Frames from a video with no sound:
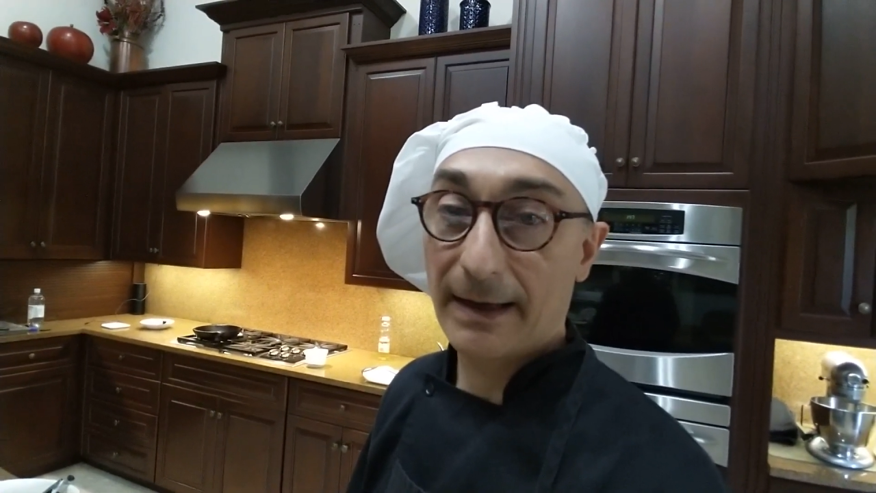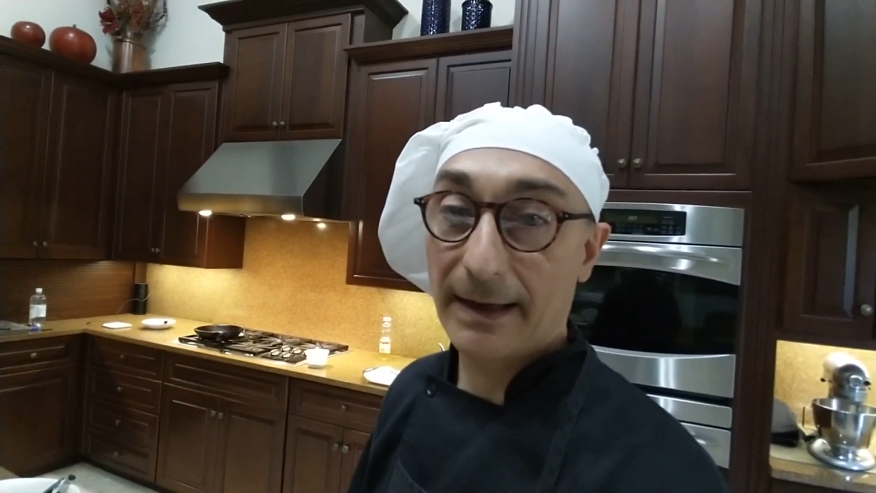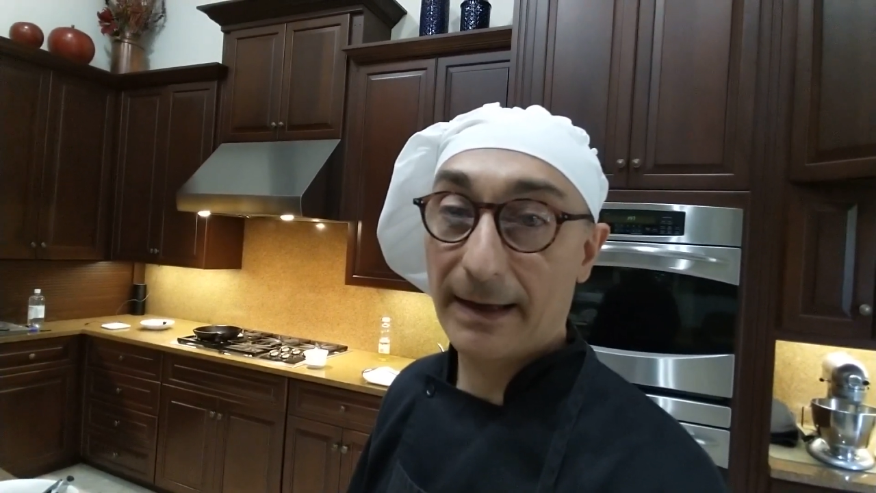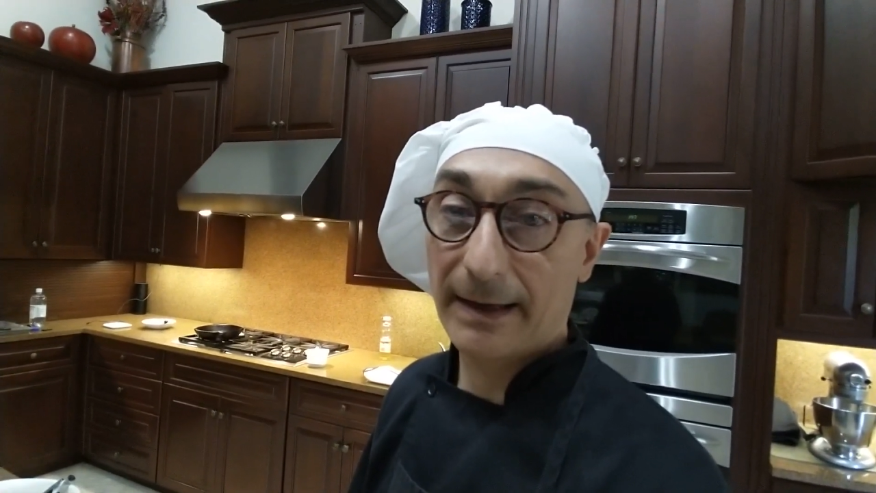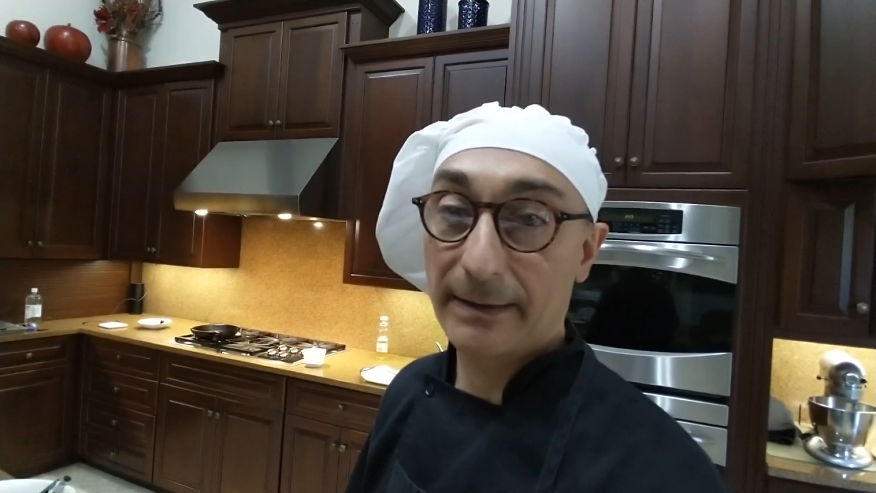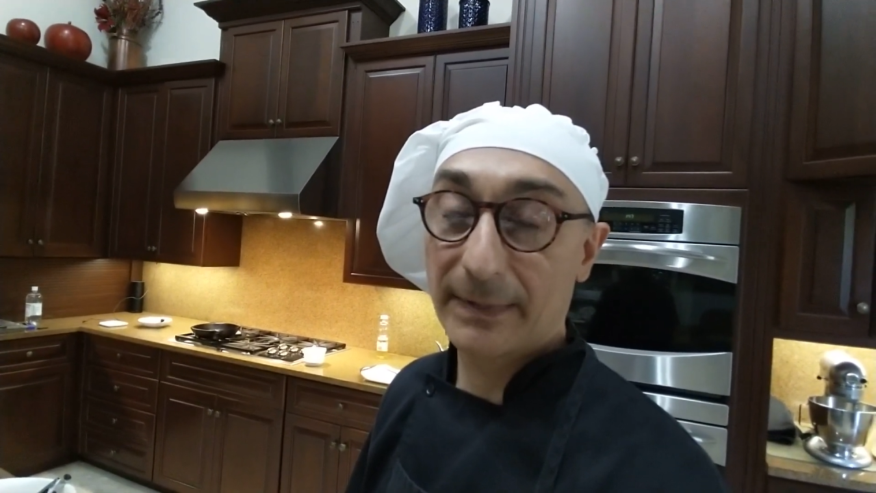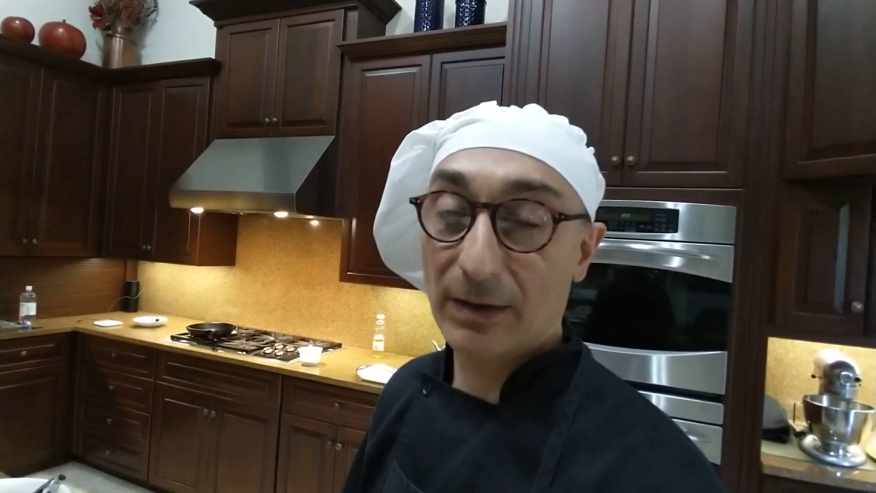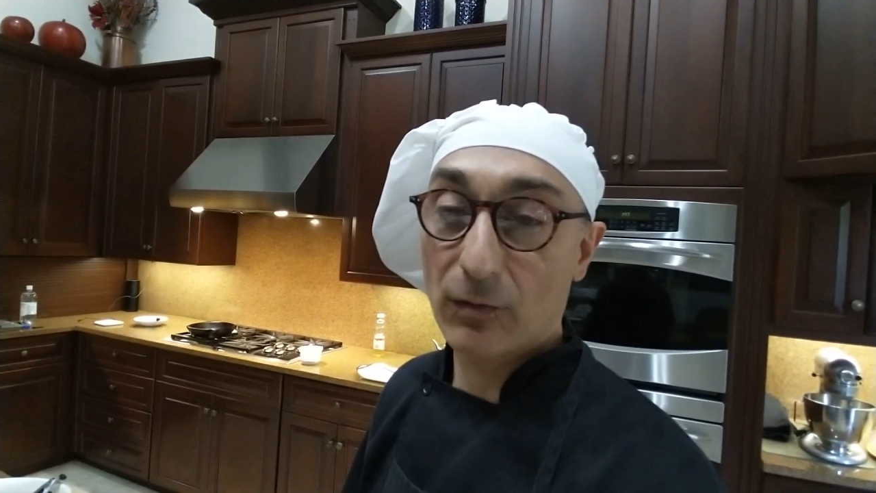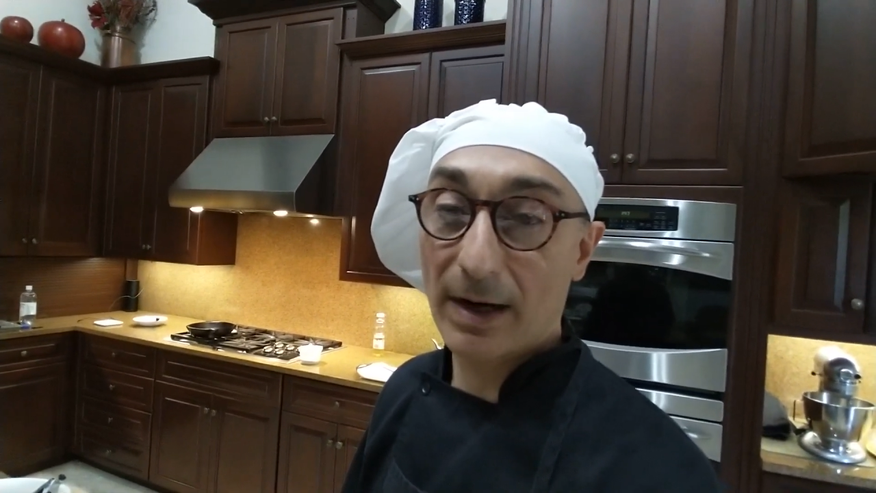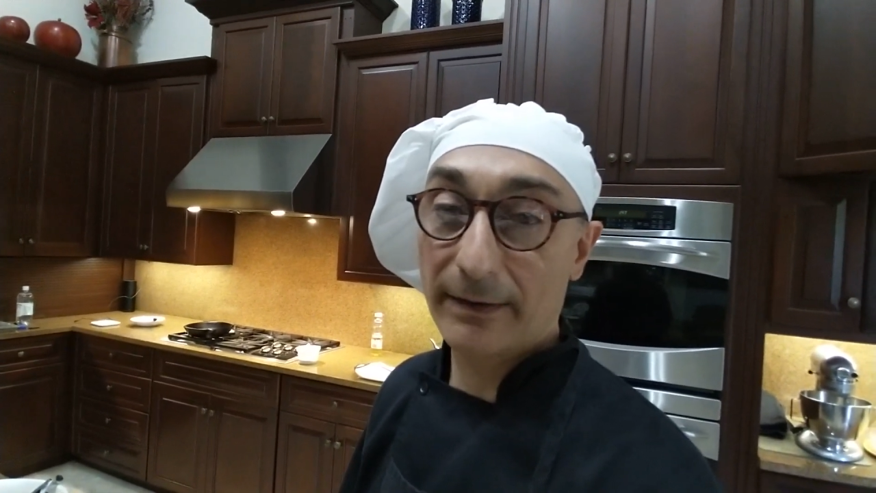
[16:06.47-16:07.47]

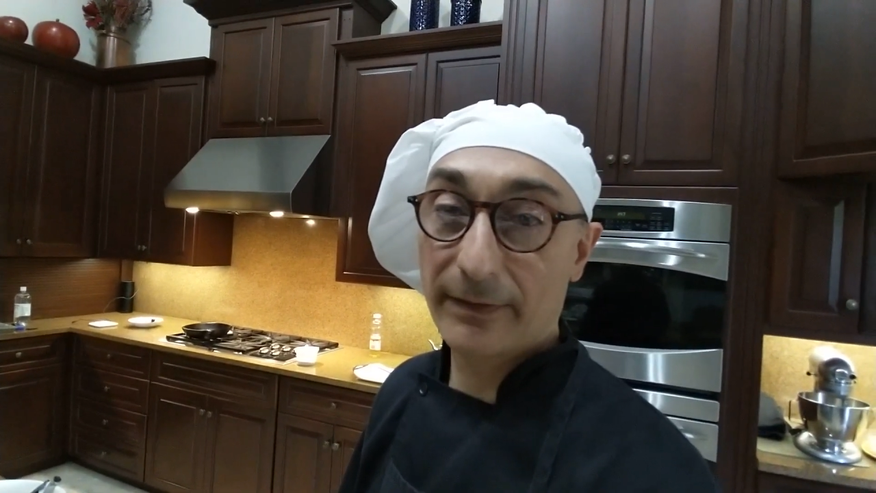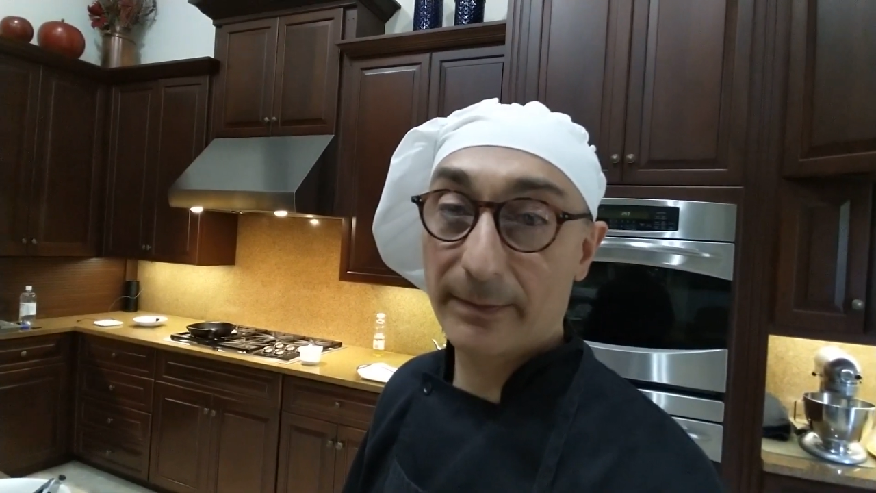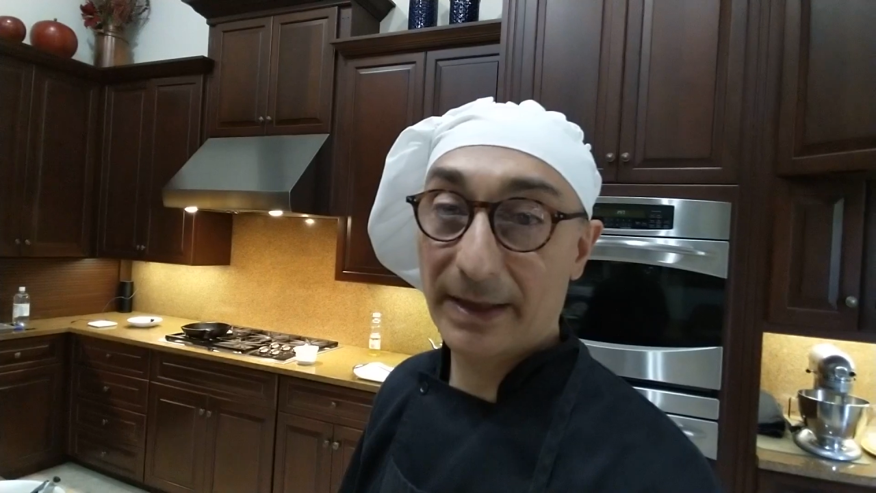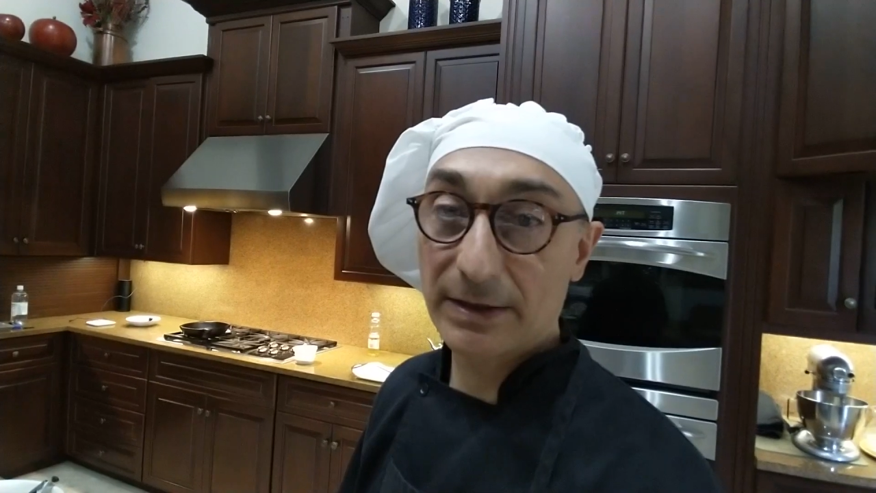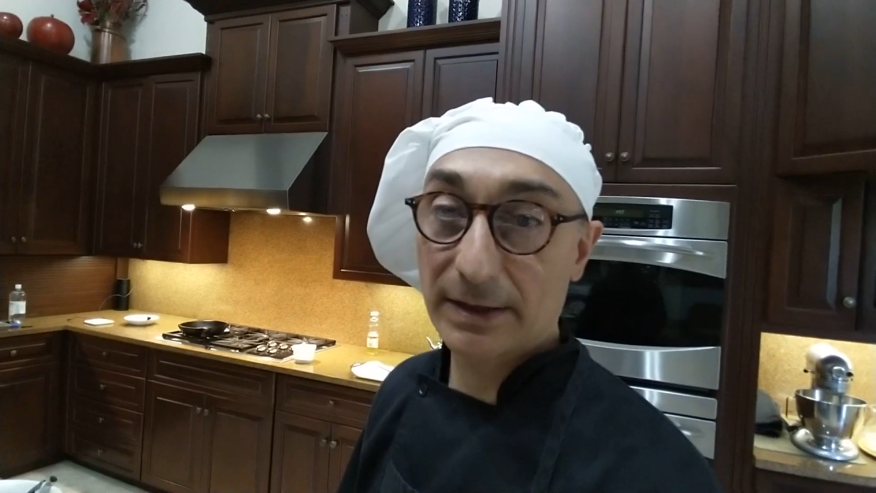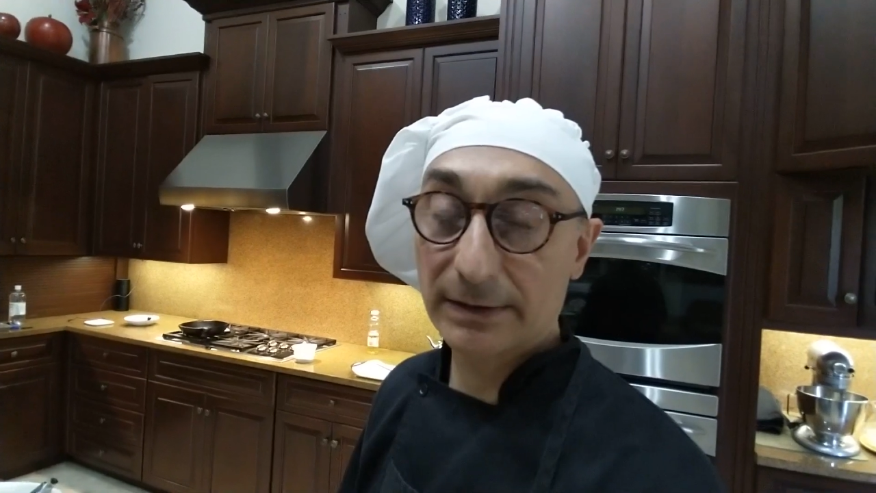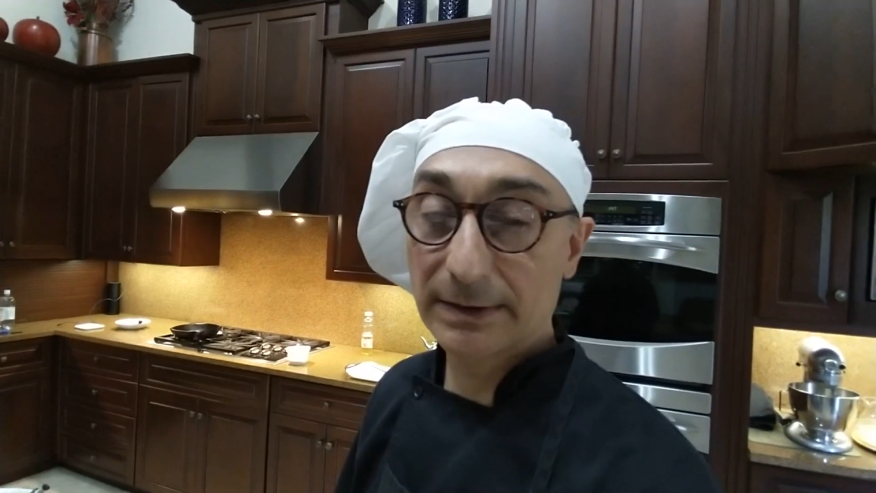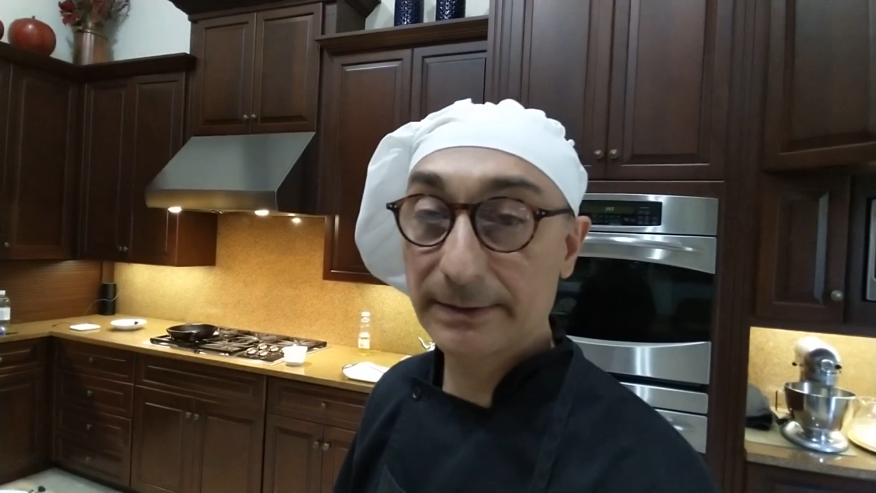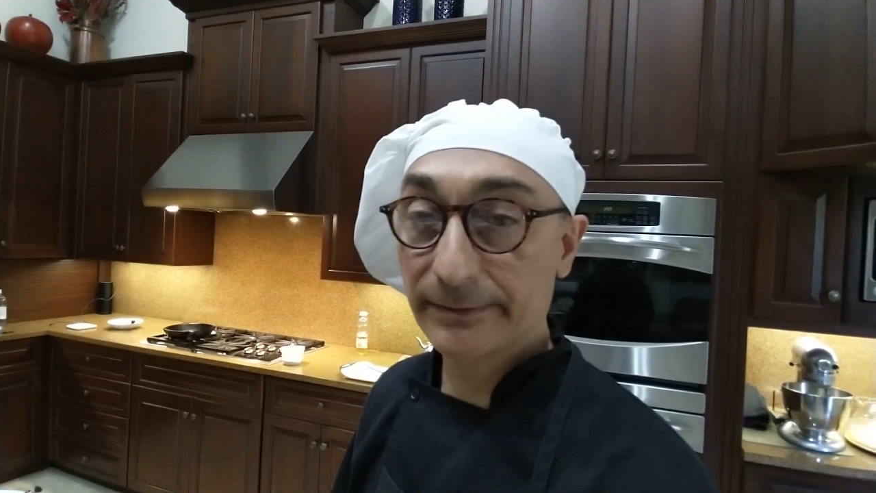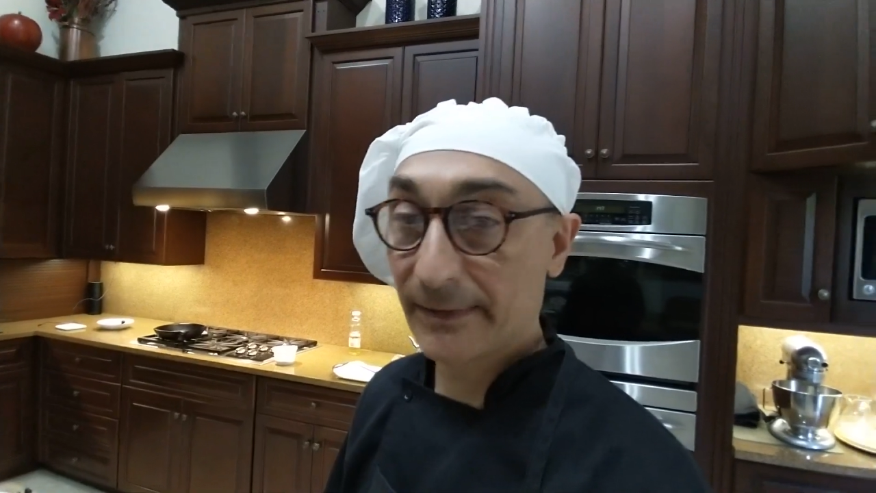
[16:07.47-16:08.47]
my wife and my
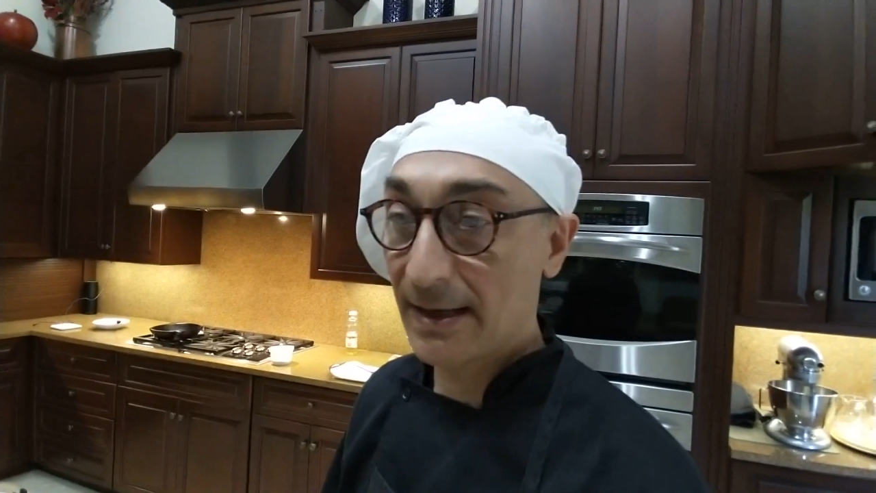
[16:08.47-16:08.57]
children.